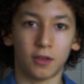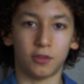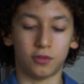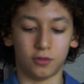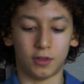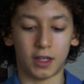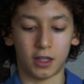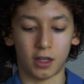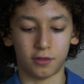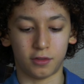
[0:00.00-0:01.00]
one flew right
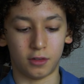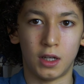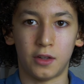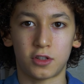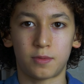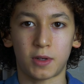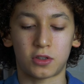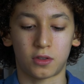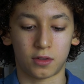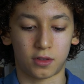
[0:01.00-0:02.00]
off. And there's
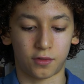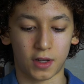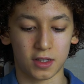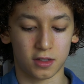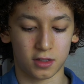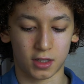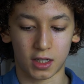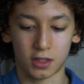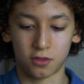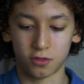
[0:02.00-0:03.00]
special devices you
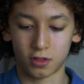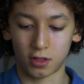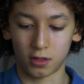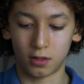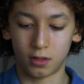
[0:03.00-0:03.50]
gotta use to